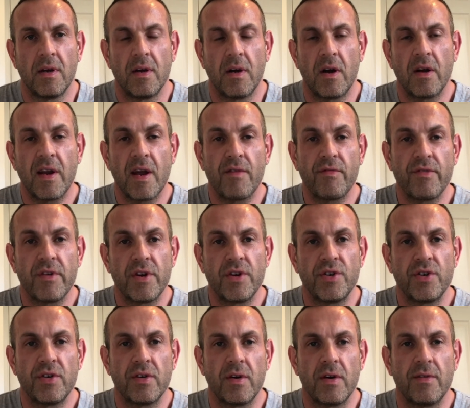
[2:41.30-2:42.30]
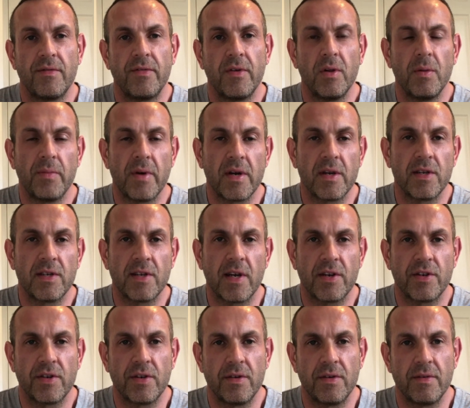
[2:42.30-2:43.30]
On average, a full body
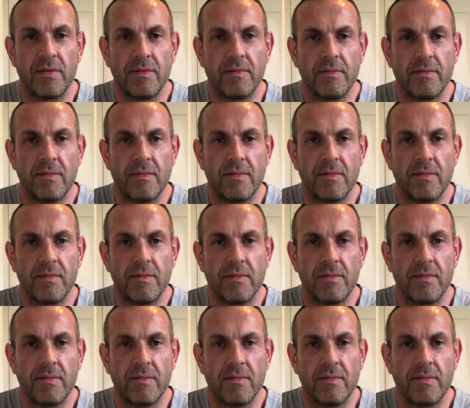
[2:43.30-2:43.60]
session